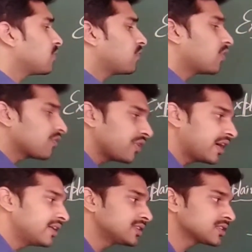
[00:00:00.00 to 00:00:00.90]
what we
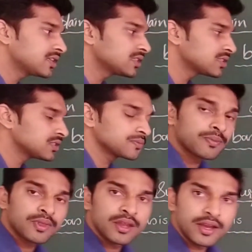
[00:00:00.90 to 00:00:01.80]
had discussed,
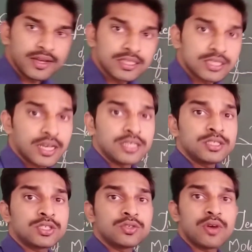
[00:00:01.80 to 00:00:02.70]
it
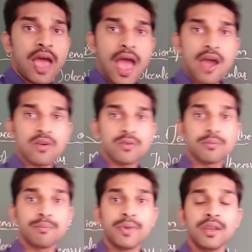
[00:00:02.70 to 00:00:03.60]
tends to
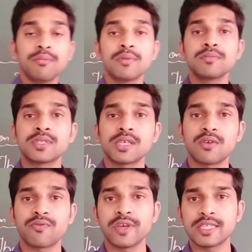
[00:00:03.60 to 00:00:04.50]
have minimum
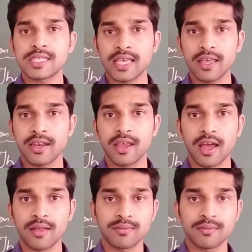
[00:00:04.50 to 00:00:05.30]
surface area.